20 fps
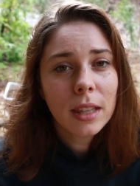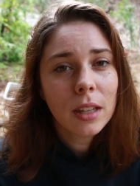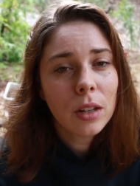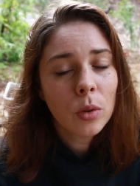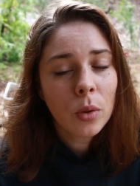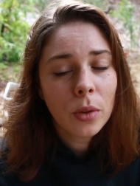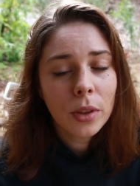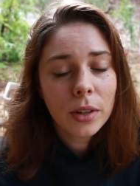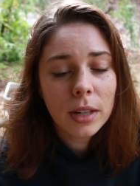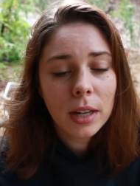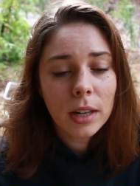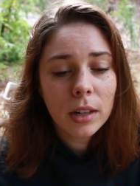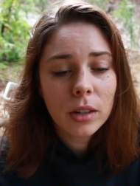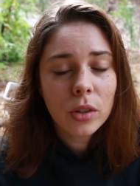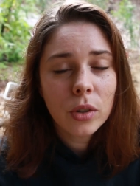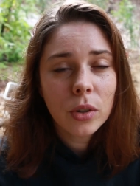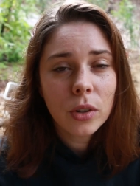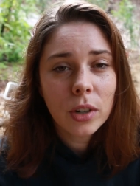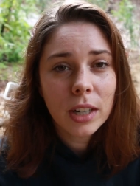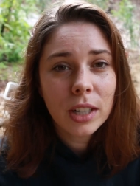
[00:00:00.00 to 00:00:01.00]
in the Northern
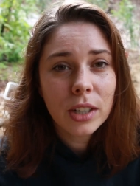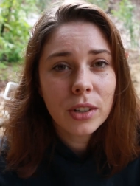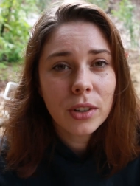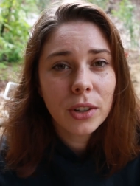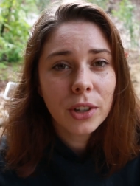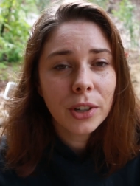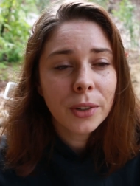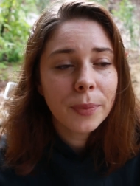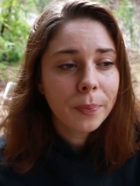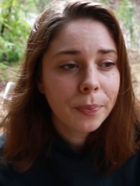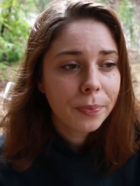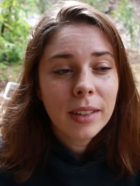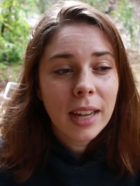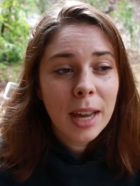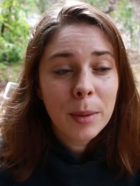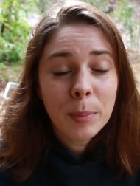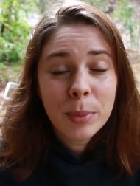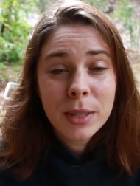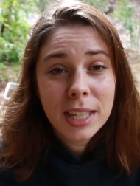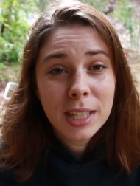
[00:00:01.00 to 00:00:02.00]
Territory too,
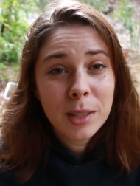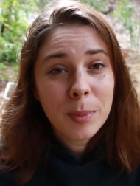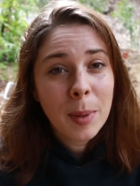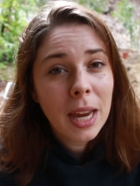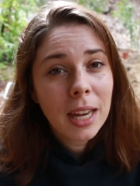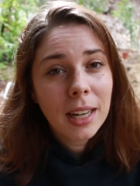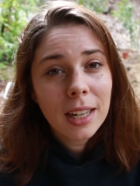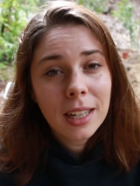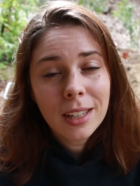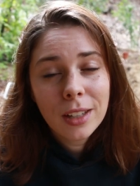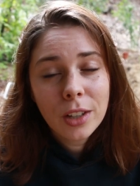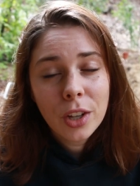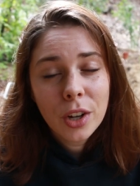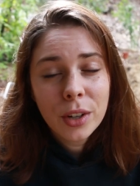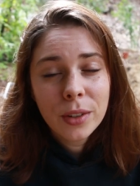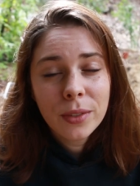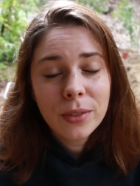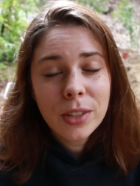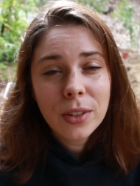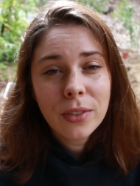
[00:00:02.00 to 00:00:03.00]
and participate in a
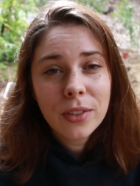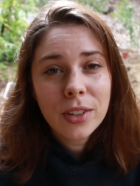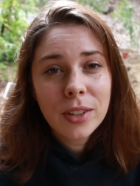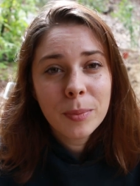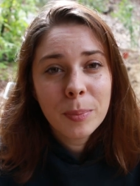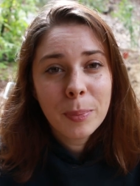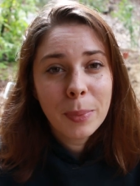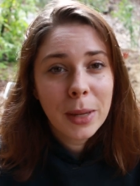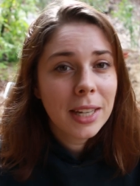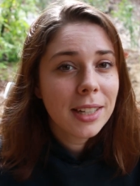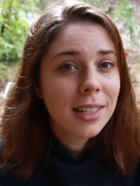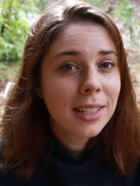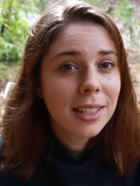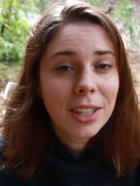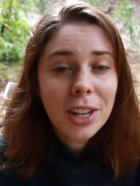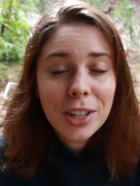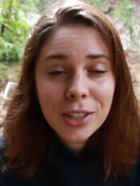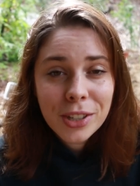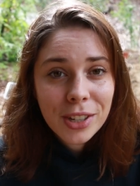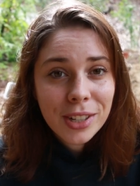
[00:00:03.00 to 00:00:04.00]
lot of different big
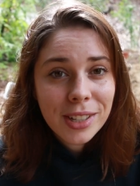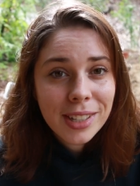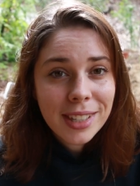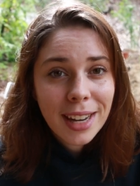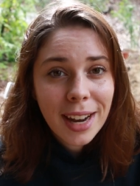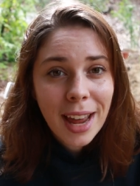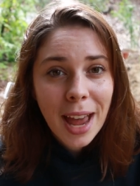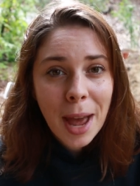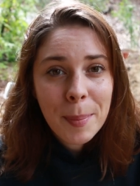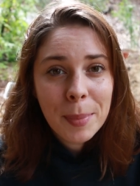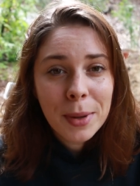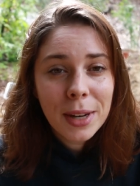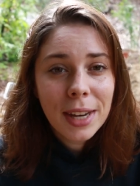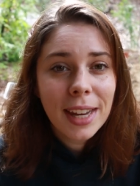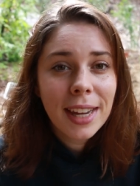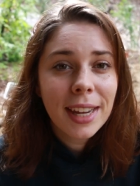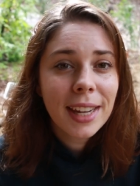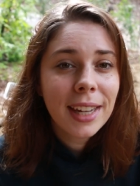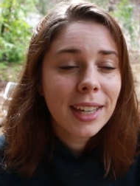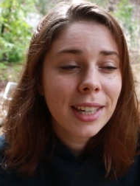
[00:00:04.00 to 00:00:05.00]
discussions that are
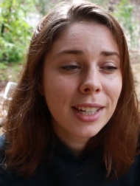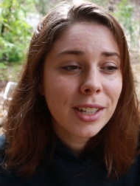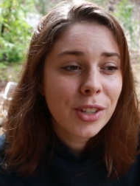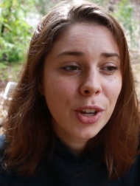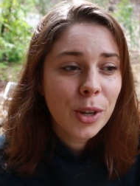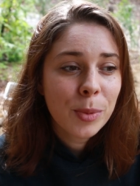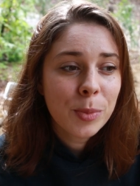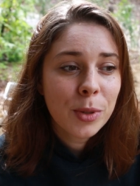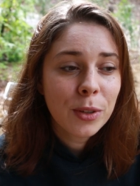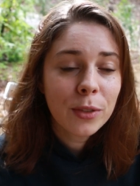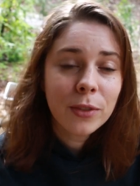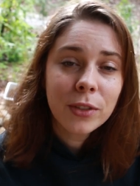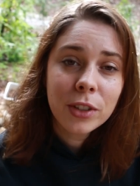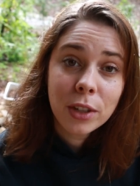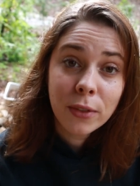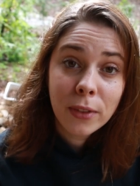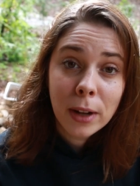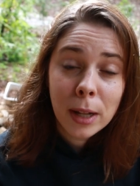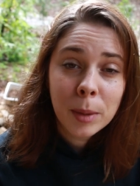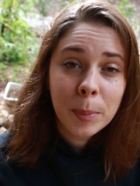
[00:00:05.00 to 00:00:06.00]
happening in terms of
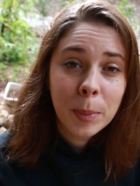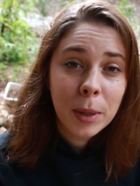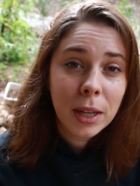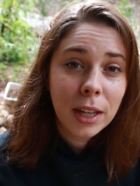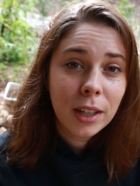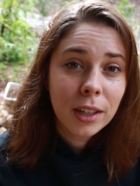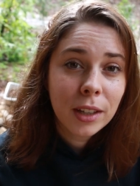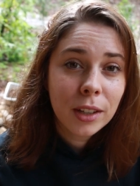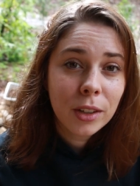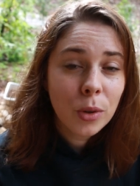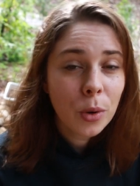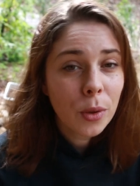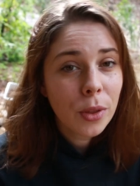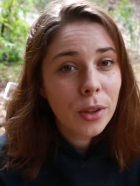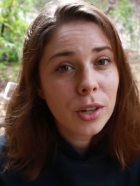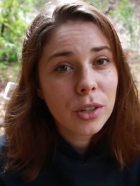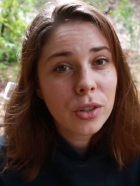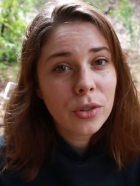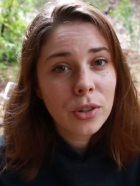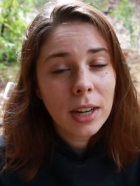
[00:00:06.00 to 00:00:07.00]
developing
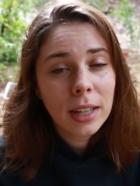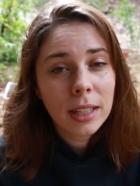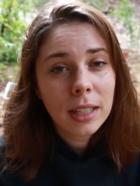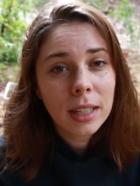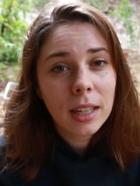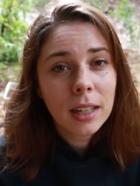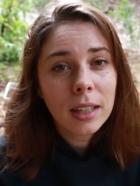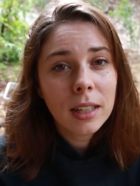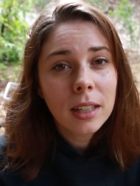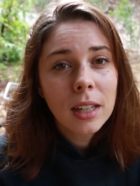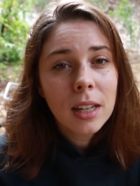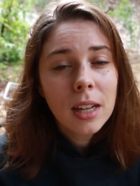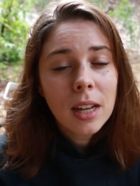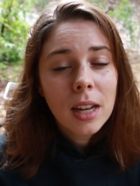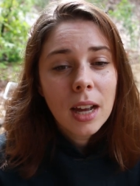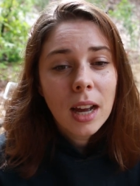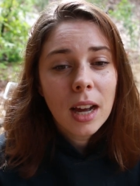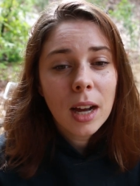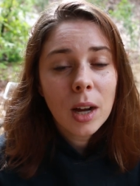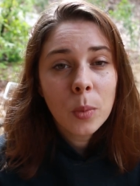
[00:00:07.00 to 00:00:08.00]
Northern Australia,
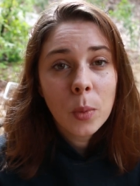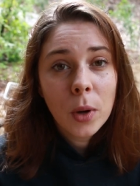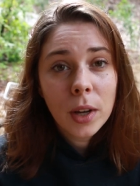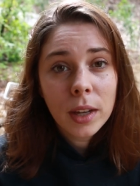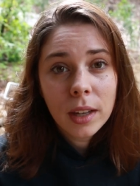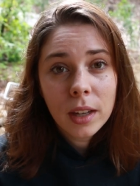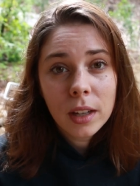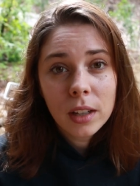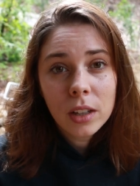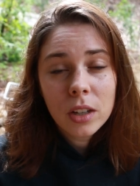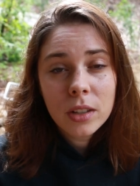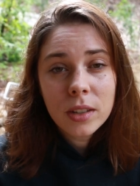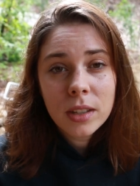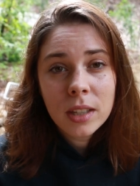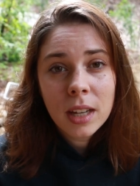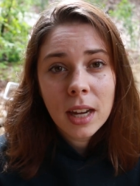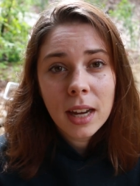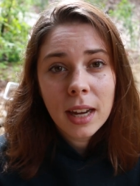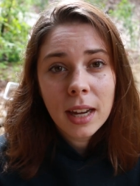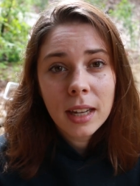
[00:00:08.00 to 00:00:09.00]
uh, working
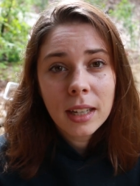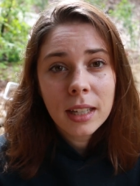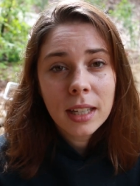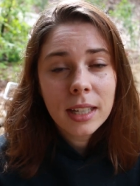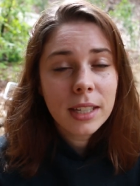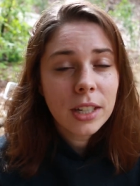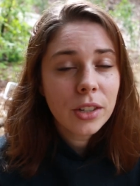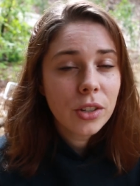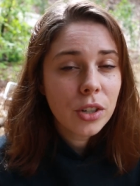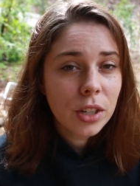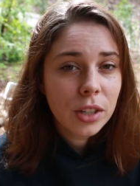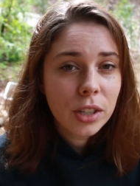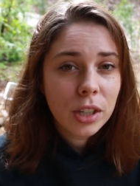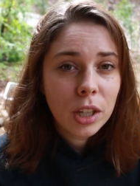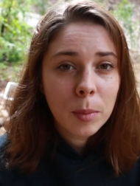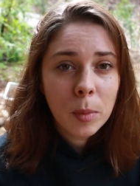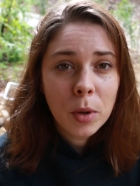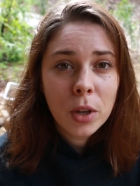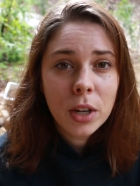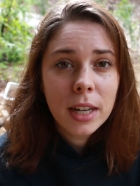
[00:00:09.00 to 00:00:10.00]
alongside Indigenous
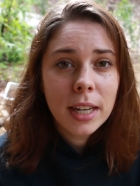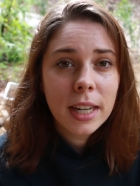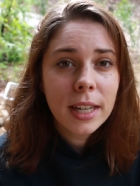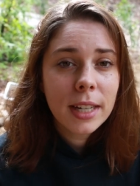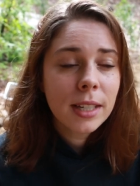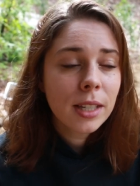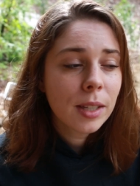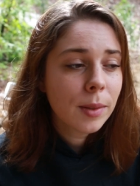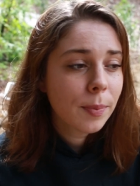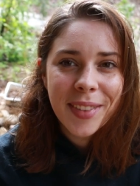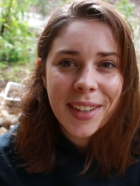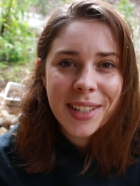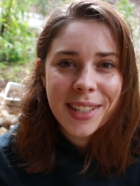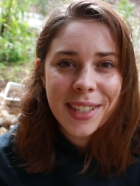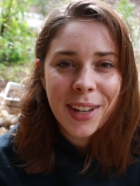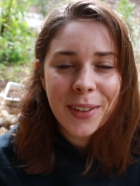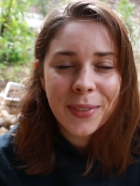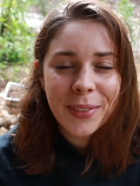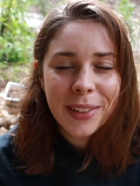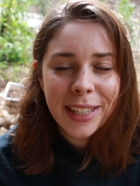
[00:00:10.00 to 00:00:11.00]
communities.
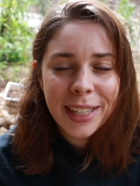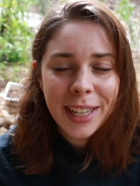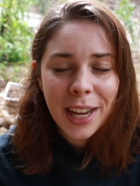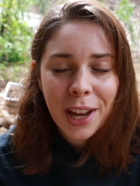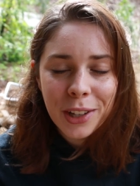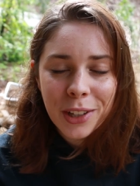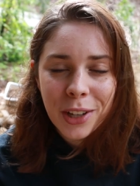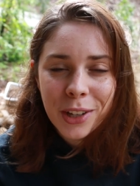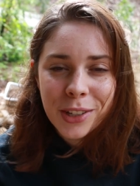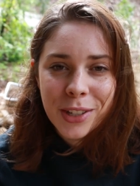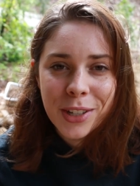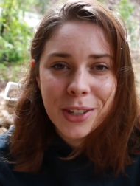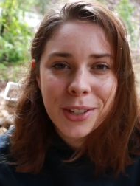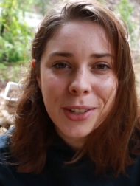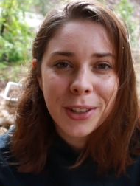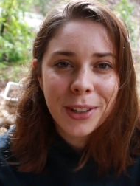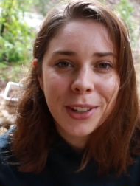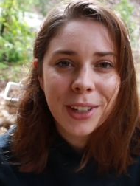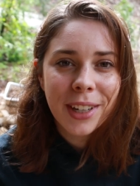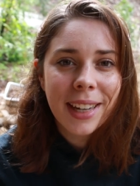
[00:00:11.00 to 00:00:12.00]
There's definitely a lot to
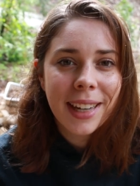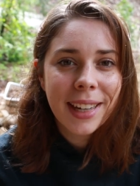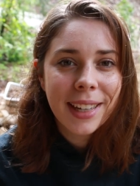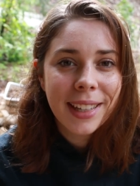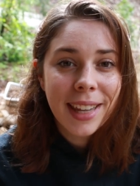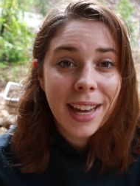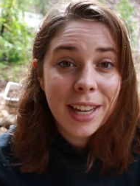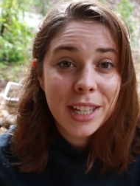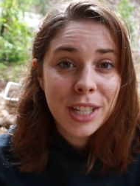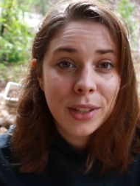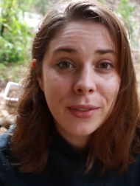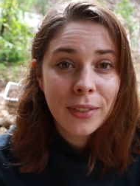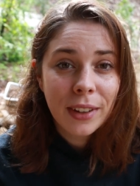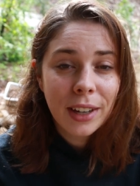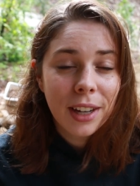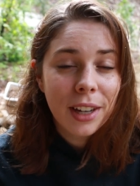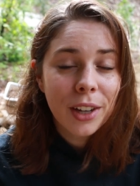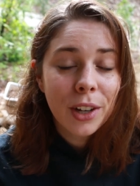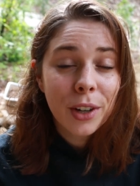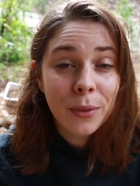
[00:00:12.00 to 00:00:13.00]
do in that
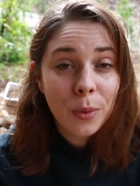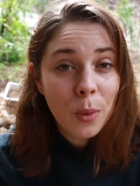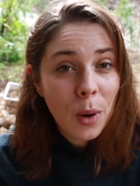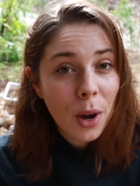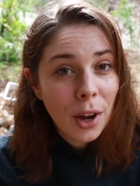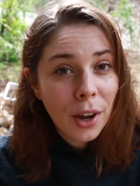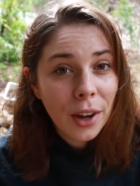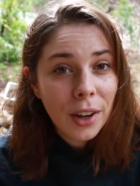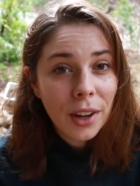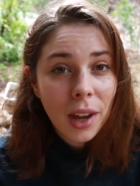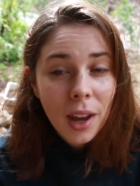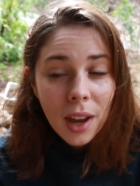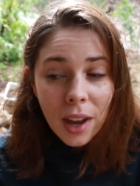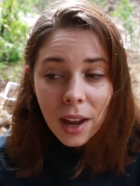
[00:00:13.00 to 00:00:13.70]
sphere of work,